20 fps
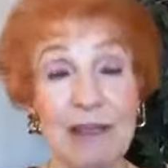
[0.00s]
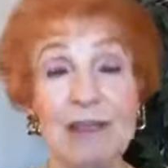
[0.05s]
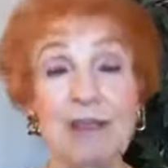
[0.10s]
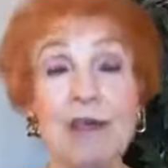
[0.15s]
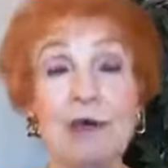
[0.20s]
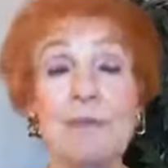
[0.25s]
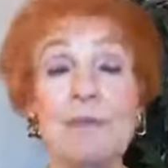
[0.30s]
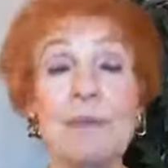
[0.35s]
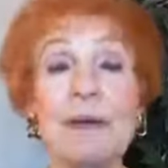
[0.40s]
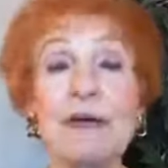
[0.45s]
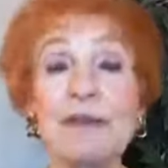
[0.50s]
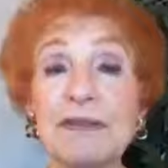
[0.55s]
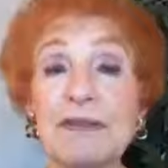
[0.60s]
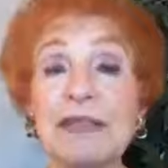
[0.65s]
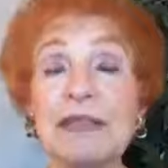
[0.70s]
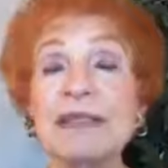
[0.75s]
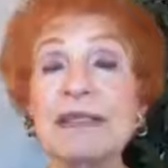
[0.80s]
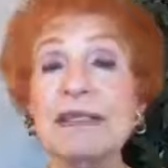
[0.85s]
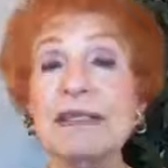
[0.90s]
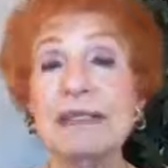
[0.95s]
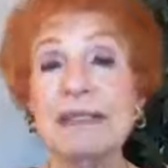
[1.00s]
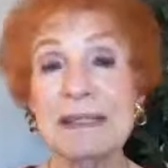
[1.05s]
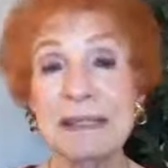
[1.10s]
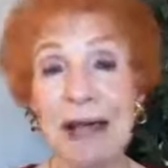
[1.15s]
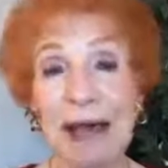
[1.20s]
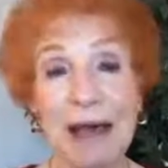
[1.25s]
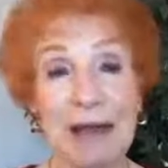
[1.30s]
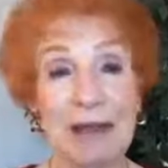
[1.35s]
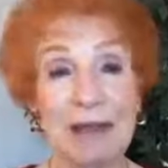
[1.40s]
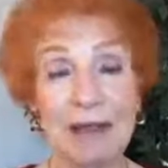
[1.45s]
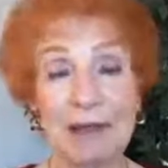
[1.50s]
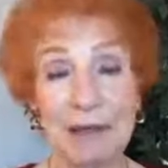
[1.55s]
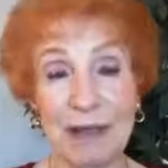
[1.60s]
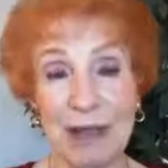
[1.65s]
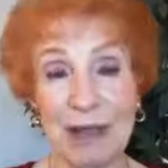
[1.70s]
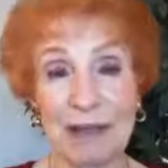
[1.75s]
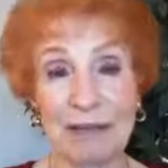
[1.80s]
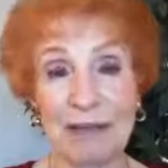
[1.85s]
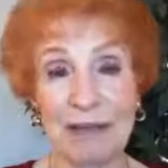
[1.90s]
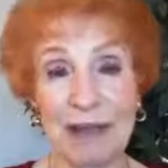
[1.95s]
So put the desire
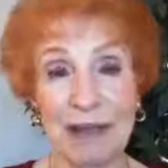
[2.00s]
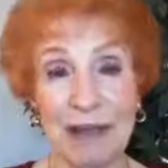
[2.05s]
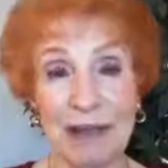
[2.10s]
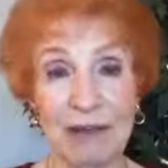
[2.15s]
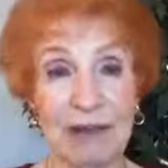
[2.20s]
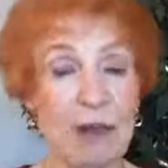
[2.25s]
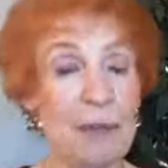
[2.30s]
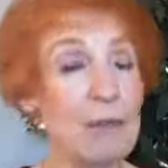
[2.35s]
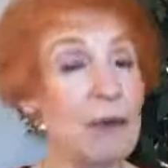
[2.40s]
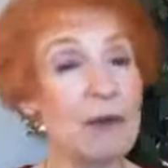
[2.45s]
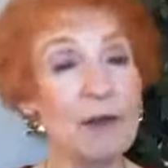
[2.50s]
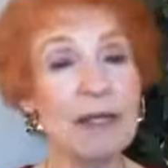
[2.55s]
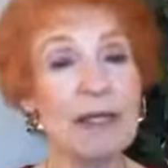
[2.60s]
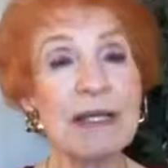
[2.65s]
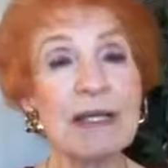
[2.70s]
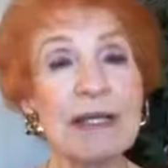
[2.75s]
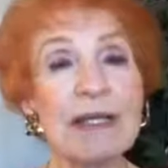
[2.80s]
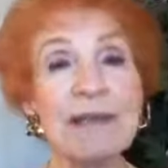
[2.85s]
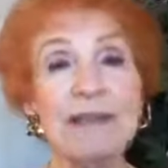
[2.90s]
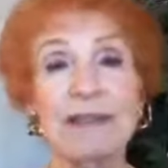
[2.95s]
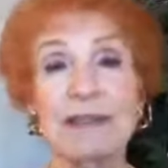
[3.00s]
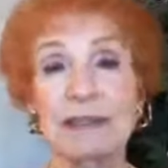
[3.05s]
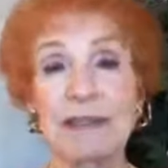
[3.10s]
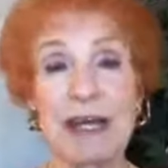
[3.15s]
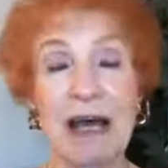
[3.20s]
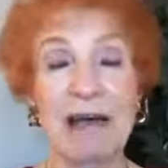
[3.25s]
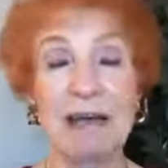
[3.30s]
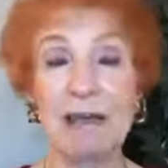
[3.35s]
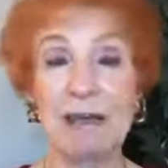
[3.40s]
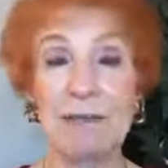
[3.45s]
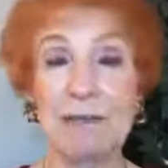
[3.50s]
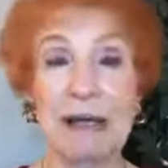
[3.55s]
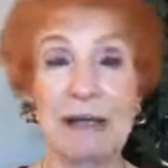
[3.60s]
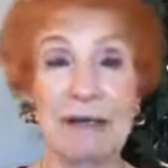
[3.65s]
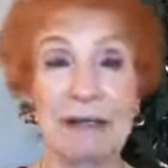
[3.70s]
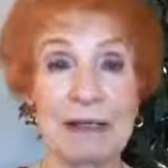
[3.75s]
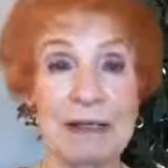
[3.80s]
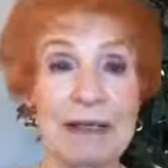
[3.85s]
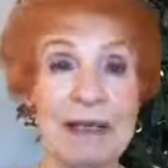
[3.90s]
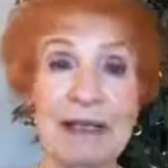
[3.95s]
in there. Napoleon Hill talked
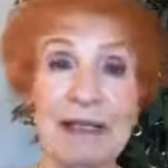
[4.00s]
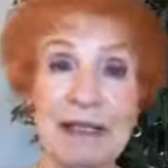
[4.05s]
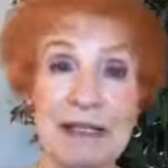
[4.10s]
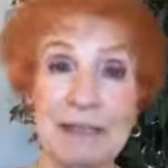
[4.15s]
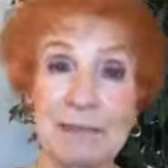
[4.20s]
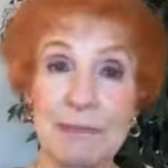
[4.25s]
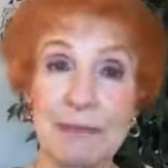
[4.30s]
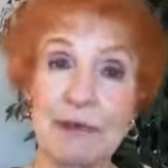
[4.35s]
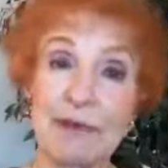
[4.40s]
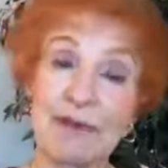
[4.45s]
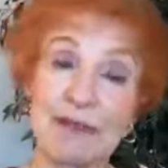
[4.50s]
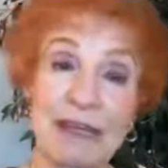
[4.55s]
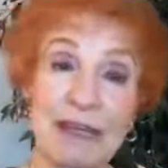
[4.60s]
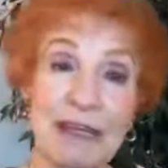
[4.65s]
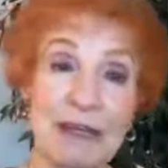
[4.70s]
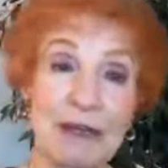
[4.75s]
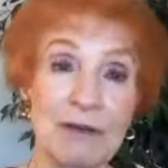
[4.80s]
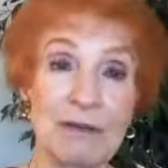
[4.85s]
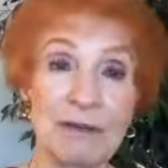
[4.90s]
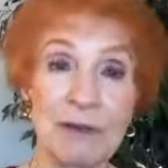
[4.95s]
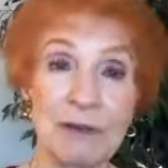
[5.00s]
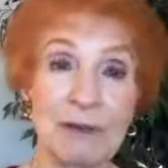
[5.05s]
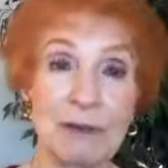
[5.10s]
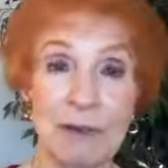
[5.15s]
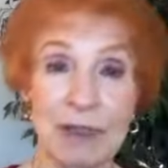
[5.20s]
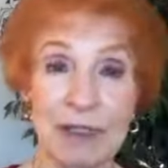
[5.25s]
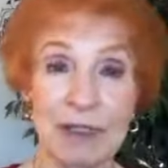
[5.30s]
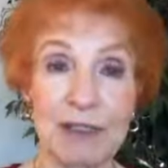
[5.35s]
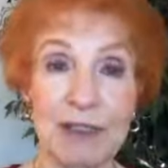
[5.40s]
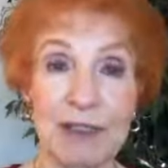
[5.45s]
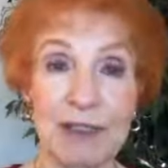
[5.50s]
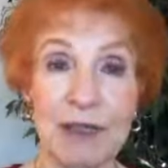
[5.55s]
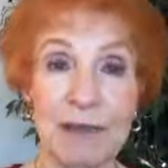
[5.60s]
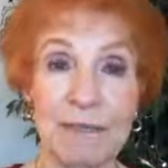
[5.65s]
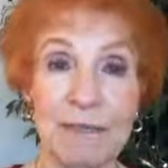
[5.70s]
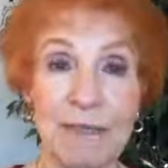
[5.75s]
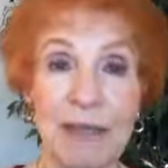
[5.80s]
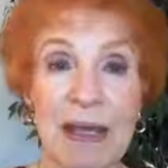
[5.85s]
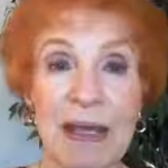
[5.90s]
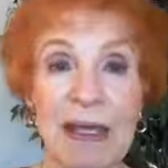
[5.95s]
about it in his book, Think and Grow Rich.
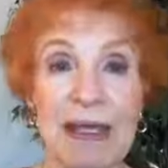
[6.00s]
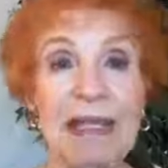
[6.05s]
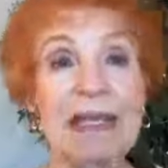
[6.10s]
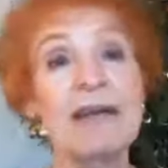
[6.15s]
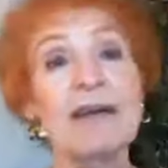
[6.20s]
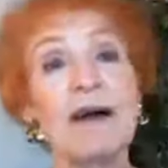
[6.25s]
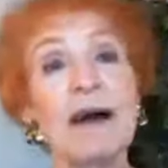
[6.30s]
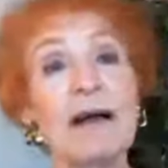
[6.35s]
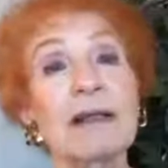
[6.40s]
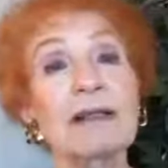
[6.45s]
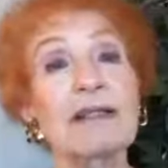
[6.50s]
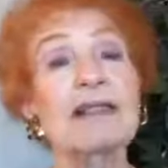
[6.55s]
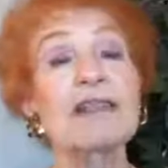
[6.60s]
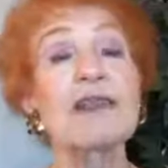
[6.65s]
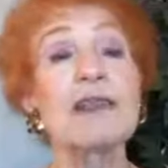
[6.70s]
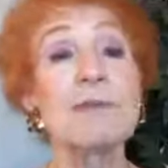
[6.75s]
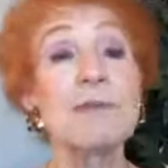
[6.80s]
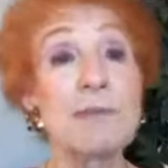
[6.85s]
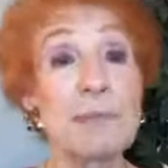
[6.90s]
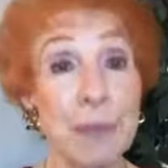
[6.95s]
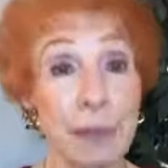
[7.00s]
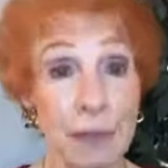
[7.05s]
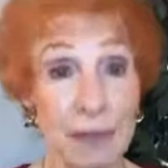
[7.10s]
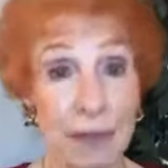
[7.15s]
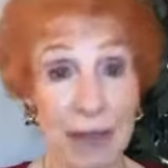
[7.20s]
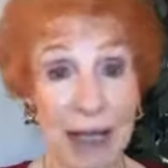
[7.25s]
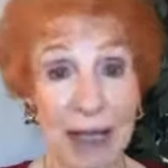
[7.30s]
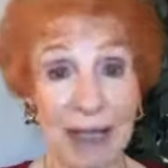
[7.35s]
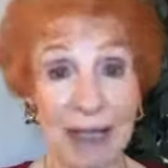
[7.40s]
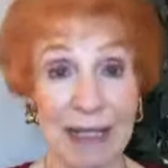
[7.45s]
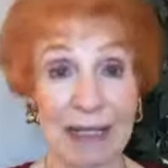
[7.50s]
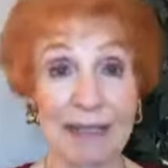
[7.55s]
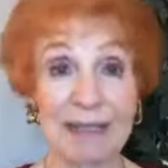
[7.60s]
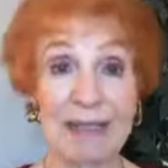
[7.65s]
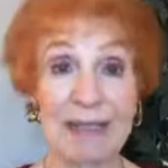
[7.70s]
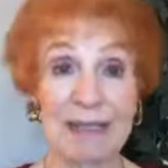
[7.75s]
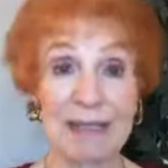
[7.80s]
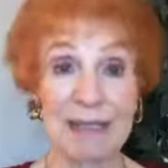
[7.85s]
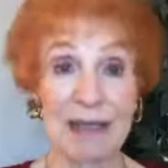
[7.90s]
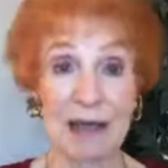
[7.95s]
He called it the burning
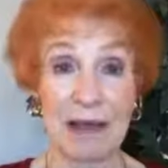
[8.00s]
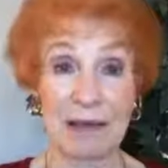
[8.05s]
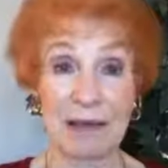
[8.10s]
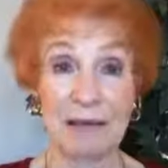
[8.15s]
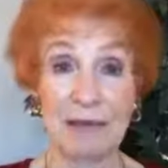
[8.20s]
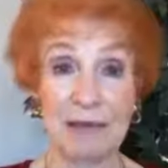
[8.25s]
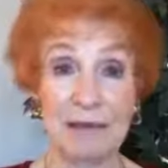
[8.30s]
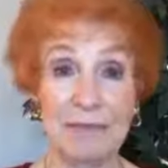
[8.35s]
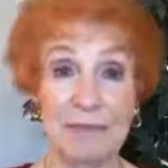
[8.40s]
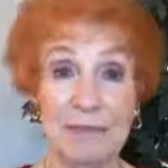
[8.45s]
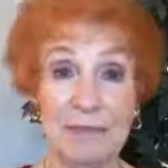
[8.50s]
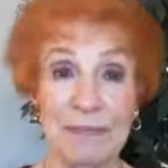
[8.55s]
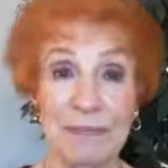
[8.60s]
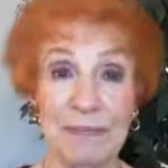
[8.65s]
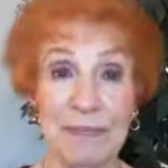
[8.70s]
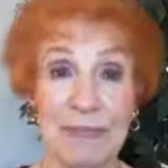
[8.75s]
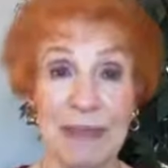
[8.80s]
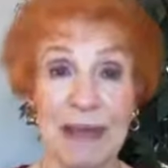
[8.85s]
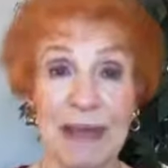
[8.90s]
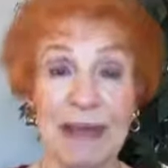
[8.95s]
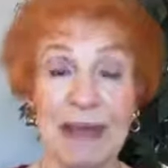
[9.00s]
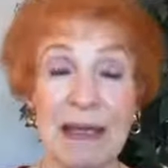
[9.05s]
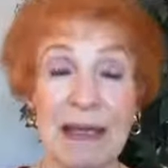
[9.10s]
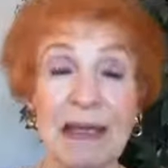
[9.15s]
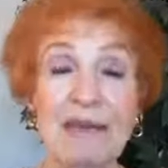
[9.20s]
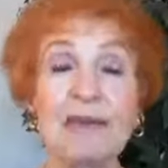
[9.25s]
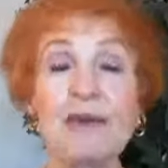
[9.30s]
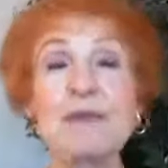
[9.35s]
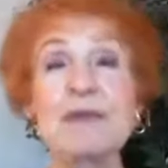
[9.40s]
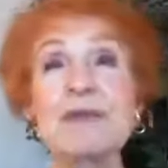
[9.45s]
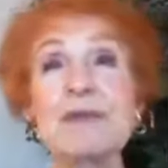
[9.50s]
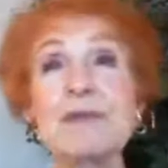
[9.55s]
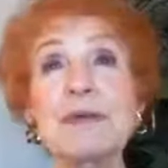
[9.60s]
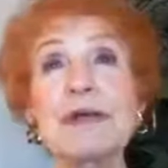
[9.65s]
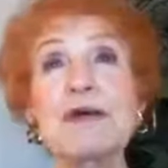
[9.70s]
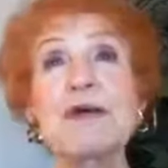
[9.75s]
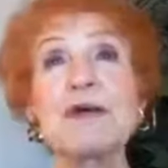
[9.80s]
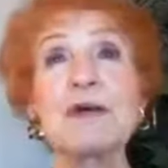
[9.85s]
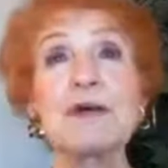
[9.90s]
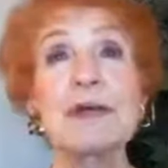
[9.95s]
desire. And there was a
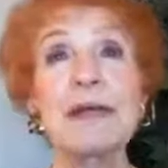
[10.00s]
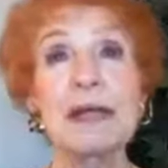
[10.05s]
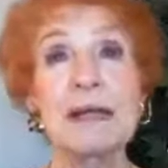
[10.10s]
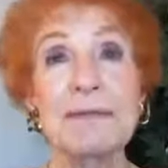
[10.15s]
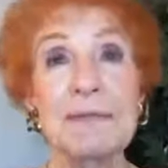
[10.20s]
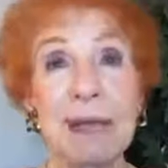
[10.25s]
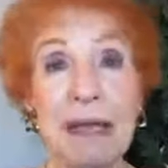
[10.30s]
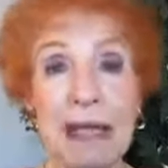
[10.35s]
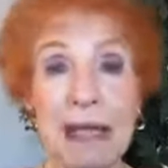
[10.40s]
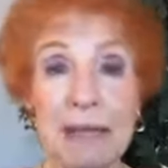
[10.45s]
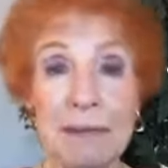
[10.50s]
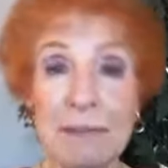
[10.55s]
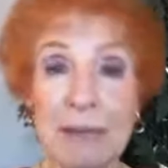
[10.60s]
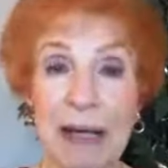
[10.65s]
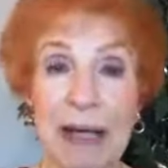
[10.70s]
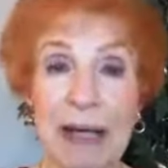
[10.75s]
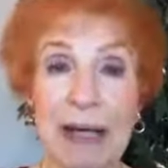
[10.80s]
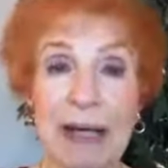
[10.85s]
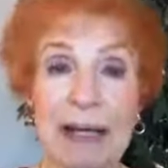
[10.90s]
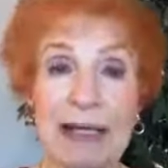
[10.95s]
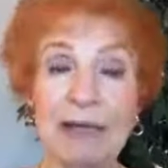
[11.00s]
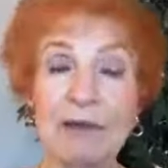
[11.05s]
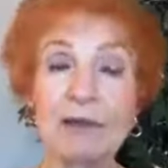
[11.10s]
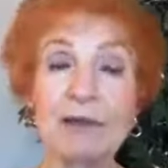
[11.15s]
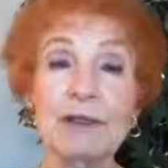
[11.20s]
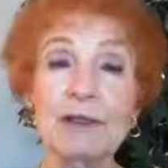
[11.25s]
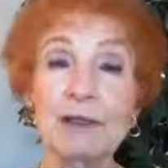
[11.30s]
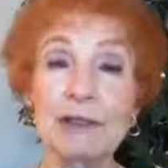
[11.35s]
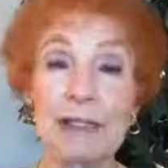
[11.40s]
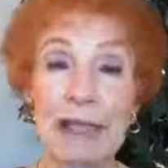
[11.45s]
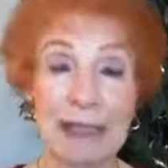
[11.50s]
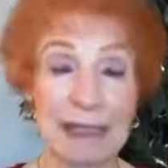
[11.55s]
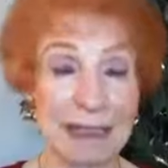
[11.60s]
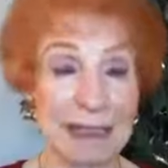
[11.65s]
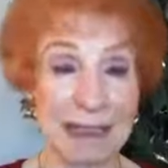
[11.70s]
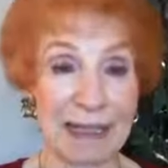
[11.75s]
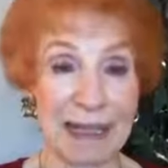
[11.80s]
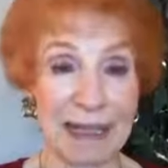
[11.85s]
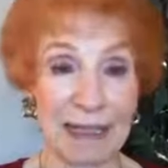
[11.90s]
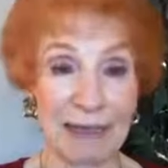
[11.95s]
recording made by Earl
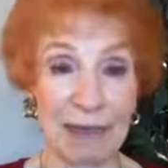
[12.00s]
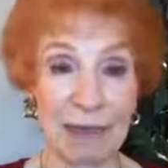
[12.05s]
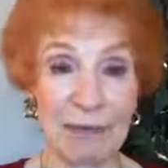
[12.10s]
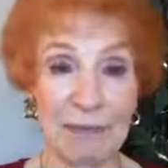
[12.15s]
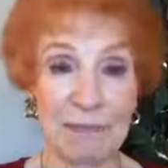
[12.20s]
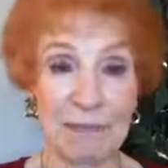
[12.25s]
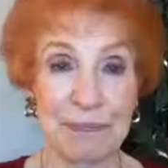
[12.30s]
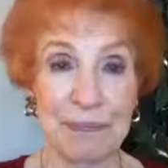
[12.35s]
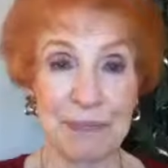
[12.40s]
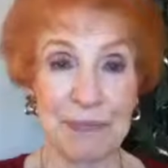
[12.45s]
Nightingale,